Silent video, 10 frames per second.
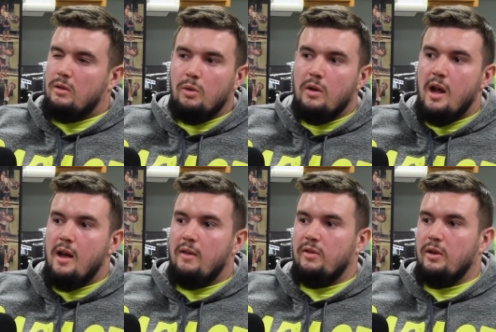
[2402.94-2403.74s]
two and a
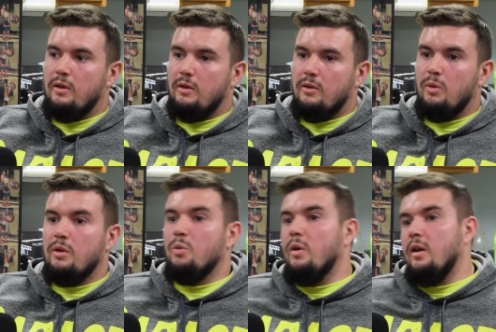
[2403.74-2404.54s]
half years
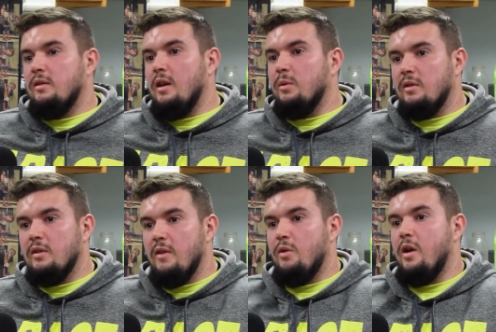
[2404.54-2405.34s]
with a wrist that was never